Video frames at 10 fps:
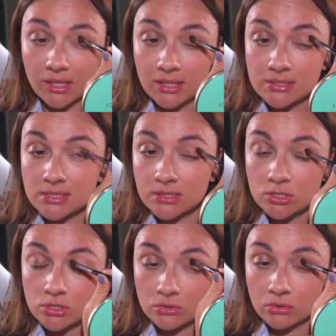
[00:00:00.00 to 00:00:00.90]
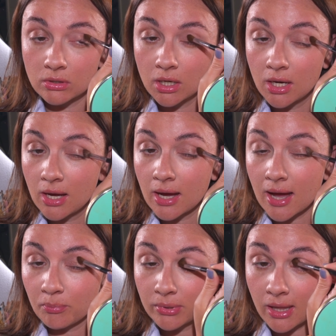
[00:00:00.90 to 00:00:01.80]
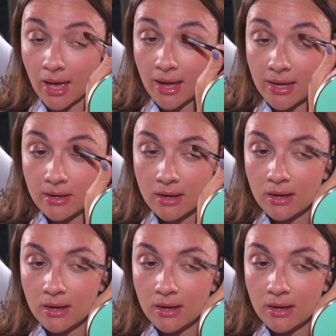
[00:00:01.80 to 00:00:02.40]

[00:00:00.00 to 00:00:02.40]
easy to apply.